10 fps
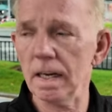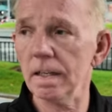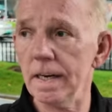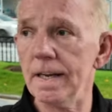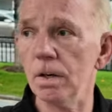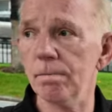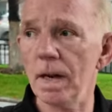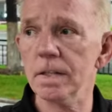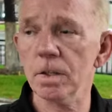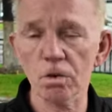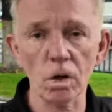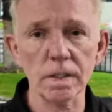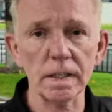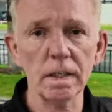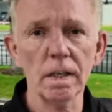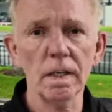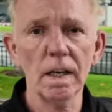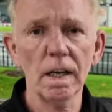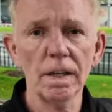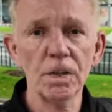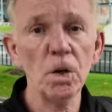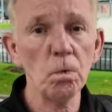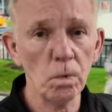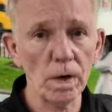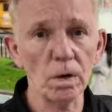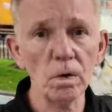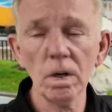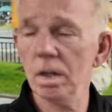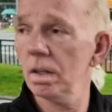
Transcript: a legal place to cross in, you will